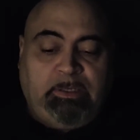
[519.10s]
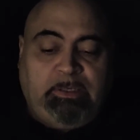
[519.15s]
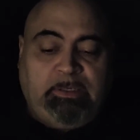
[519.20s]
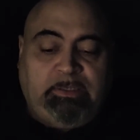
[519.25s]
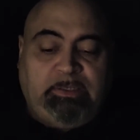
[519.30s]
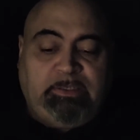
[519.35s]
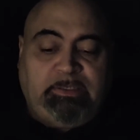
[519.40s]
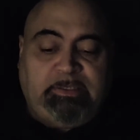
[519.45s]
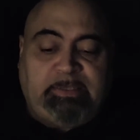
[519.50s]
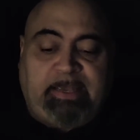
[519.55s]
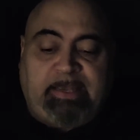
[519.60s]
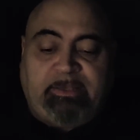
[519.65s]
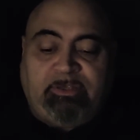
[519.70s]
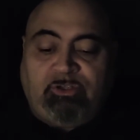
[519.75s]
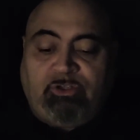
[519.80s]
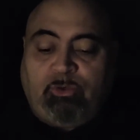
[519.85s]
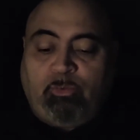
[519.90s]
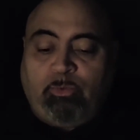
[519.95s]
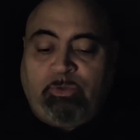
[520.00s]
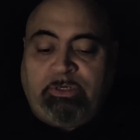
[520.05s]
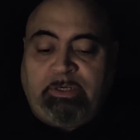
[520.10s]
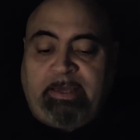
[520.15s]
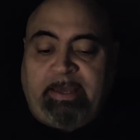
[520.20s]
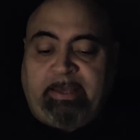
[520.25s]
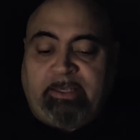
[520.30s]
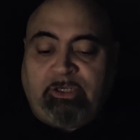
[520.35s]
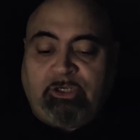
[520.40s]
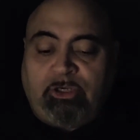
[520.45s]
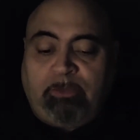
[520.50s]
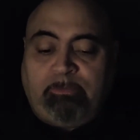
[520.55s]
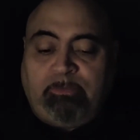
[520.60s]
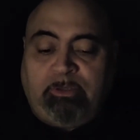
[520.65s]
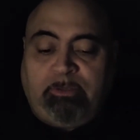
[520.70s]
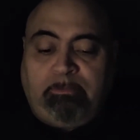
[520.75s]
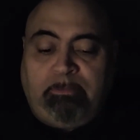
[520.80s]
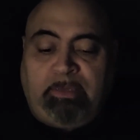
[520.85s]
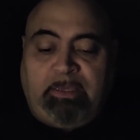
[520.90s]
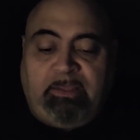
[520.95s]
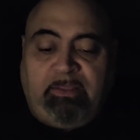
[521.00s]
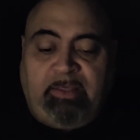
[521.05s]
Disaster would catch up to
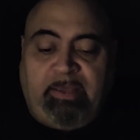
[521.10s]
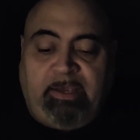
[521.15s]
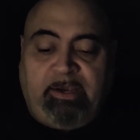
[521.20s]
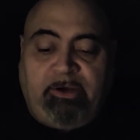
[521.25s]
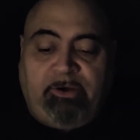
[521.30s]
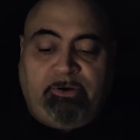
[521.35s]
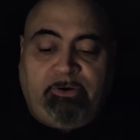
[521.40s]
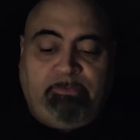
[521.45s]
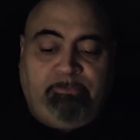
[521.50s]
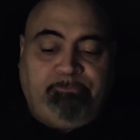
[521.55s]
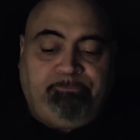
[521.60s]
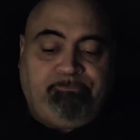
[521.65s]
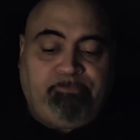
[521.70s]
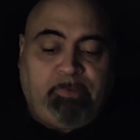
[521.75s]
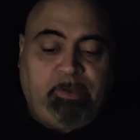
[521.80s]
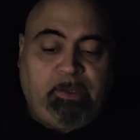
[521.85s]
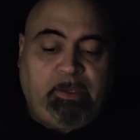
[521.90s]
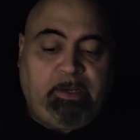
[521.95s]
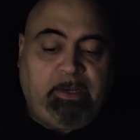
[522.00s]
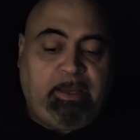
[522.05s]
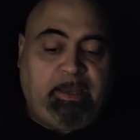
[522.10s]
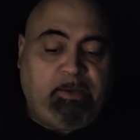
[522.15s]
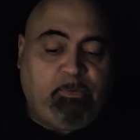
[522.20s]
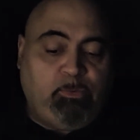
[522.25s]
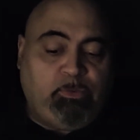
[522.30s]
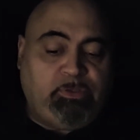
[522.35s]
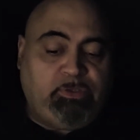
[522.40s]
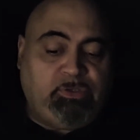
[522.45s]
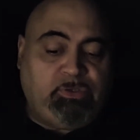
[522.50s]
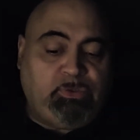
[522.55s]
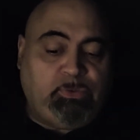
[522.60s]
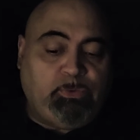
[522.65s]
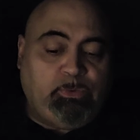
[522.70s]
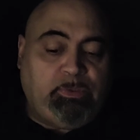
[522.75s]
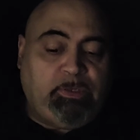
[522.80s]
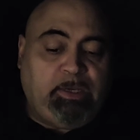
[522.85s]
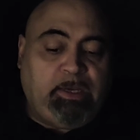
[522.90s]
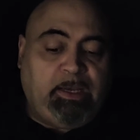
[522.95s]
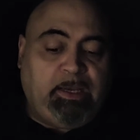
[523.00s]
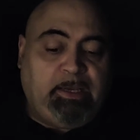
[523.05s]
me there, and I would soon
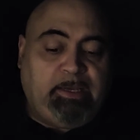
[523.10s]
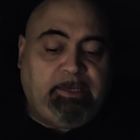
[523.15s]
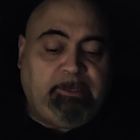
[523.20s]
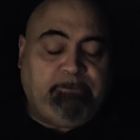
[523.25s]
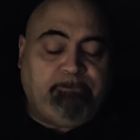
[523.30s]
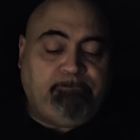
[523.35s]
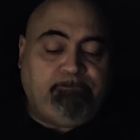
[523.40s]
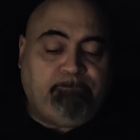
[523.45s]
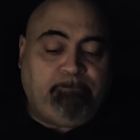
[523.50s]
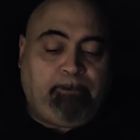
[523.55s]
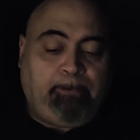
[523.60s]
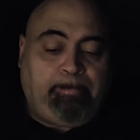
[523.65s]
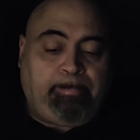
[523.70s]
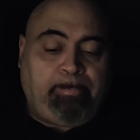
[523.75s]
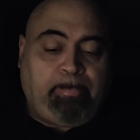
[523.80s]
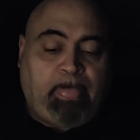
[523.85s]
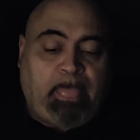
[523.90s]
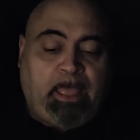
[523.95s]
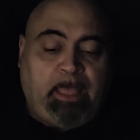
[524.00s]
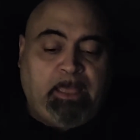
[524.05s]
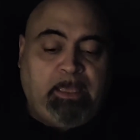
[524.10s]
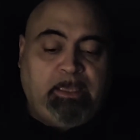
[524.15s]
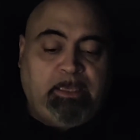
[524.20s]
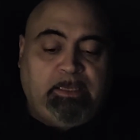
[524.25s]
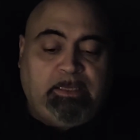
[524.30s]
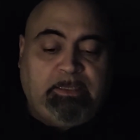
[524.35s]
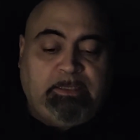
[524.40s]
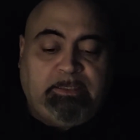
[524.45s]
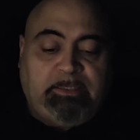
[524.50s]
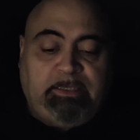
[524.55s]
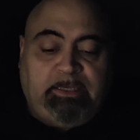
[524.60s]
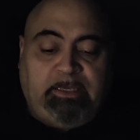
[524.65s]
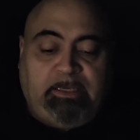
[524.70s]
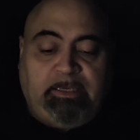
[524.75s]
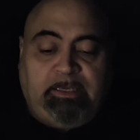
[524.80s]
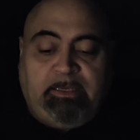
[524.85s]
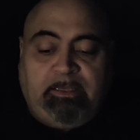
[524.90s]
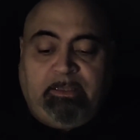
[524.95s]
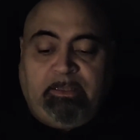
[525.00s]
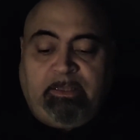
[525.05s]
die.
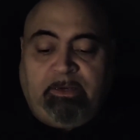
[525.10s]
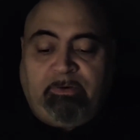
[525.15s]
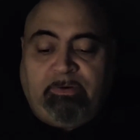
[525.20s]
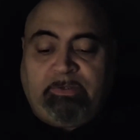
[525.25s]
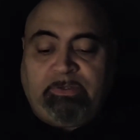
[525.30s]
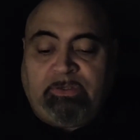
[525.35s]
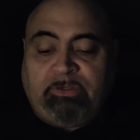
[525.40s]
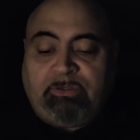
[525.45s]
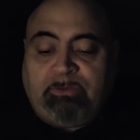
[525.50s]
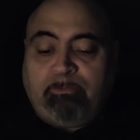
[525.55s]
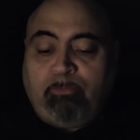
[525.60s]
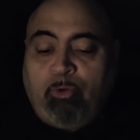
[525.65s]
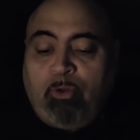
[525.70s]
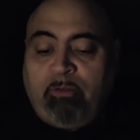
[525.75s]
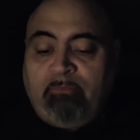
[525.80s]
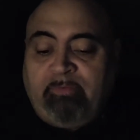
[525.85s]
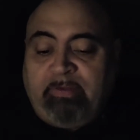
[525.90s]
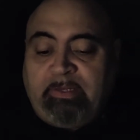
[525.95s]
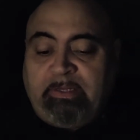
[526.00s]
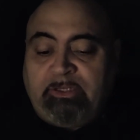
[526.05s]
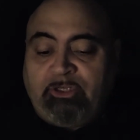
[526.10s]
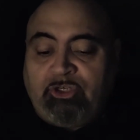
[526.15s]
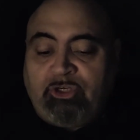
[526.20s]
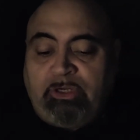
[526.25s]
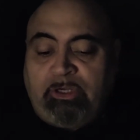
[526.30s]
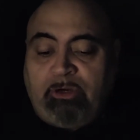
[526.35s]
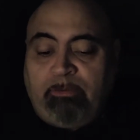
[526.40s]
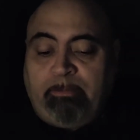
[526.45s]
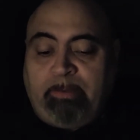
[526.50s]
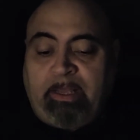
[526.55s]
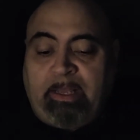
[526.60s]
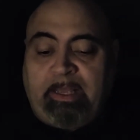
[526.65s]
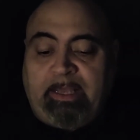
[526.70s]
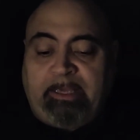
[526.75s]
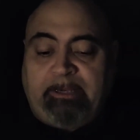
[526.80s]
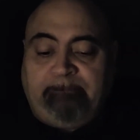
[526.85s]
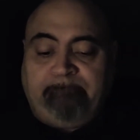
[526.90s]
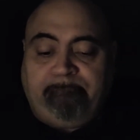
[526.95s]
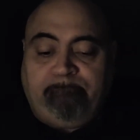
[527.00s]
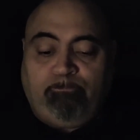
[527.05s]
See, there is a small village
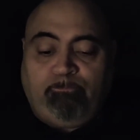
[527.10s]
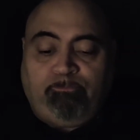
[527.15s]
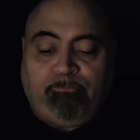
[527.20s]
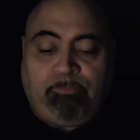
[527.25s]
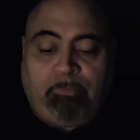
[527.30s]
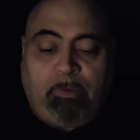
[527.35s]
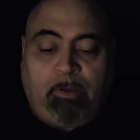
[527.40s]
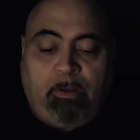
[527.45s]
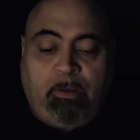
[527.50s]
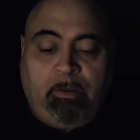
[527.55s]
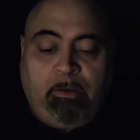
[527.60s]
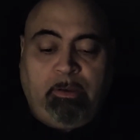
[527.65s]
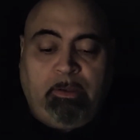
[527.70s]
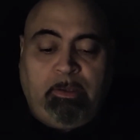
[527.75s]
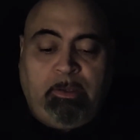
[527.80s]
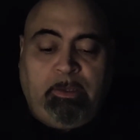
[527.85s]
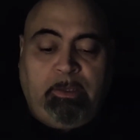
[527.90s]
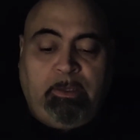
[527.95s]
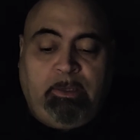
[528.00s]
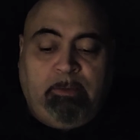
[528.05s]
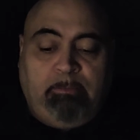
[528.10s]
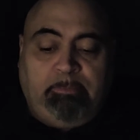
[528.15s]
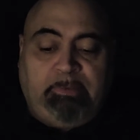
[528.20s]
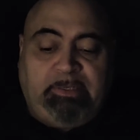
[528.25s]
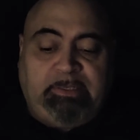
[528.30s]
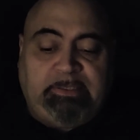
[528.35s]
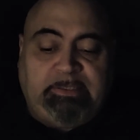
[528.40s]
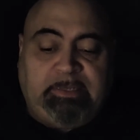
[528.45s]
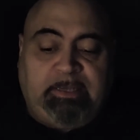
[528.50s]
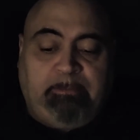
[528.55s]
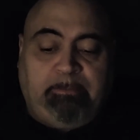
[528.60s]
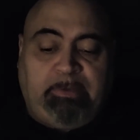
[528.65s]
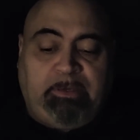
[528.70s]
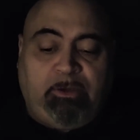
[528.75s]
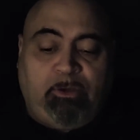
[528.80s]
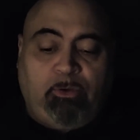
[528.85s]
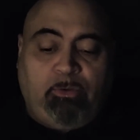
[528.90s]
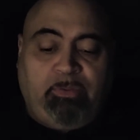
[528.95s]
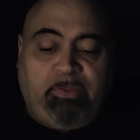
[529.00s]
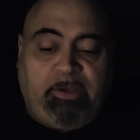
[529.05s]
nearby. Please let me
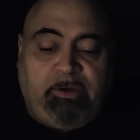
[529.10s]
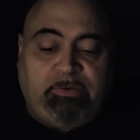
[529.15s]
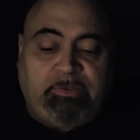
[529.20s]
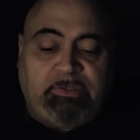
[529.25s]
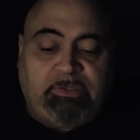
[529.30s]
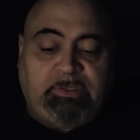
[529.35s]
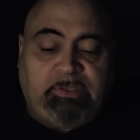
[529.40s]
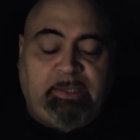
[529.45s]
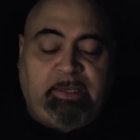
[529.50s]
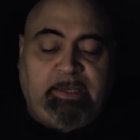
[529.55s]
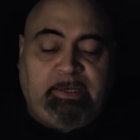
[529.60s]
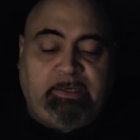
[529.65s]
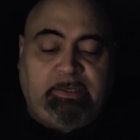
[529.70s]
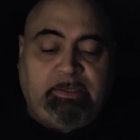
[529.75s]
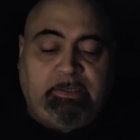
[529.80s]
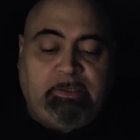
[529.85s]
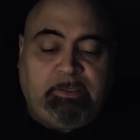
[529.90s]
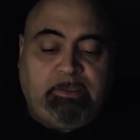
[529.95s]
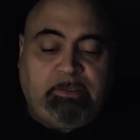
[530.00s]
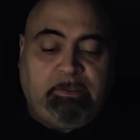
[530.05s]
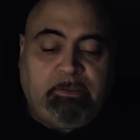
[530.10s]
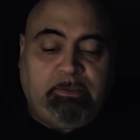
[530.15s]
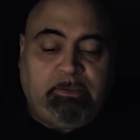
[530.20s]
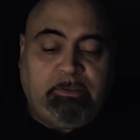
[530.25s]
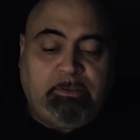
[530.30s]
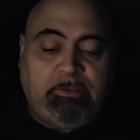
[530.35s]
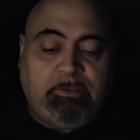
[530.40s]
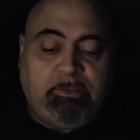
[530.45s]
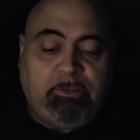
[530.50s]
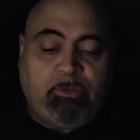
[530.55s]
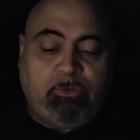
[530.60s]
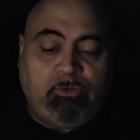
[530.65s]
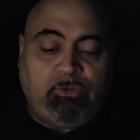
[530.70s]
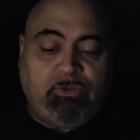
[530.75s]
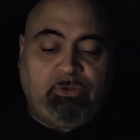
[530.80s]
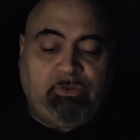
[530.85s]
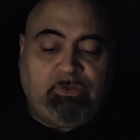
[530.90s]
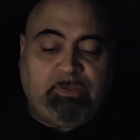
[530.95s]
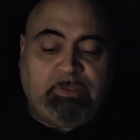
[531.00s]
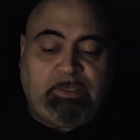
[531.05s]
go there instead.
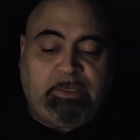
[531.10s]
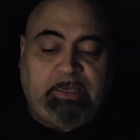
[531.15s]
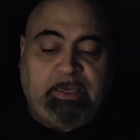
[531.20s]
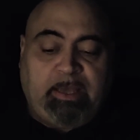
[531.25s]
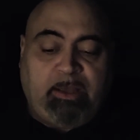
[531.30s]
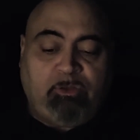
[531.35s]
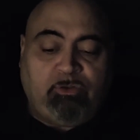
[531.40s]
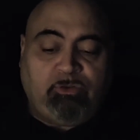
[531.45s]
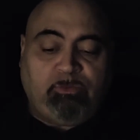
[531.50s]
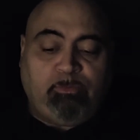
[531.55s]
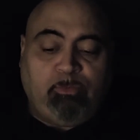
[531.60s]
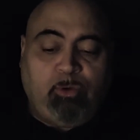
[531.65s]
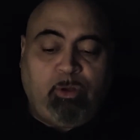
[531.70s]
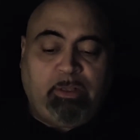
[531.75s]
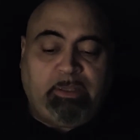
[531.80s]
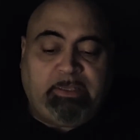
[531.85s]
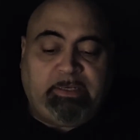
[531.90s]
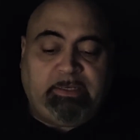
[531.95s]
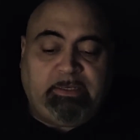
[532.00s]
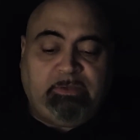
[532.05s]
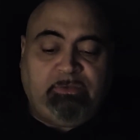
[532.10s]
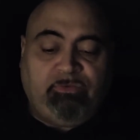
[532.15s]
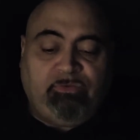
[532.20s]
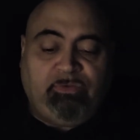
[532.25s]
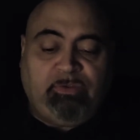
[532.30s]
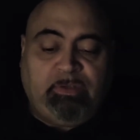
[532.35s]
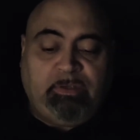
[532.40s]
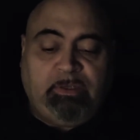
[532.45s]
Don't you see how small it is?